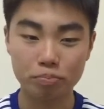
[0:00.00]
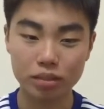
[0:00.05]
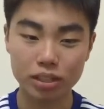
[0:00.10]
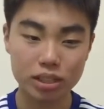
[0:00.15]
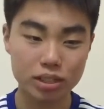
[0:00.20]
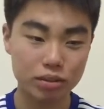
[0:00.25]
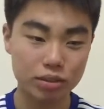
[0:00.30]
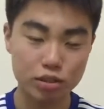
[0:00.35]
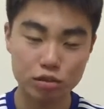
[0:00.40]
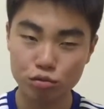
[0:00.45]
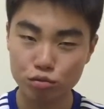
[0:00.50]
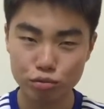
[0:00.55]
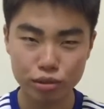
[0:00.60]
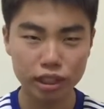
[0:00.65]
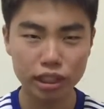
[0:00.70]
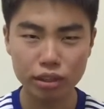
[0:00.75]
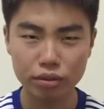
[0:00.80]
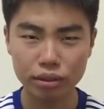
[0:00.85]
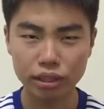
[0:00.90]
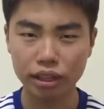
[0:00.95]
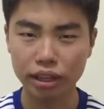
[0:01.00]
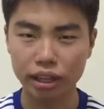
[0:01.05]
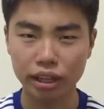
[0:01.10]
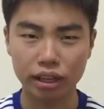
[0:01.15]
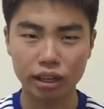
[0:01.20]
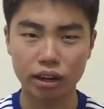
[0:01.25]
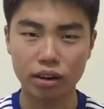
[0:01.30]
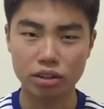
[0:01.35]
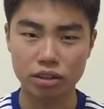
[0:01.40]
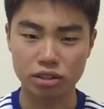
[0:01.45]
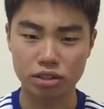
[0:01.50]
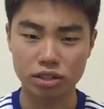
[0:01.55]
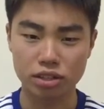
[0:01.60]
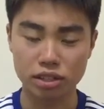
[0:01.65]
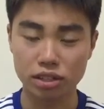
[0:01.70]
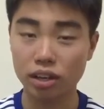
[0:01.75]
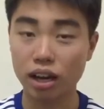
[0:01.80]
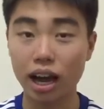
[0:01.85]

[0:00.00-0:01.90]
So it's really, really encouraging to see.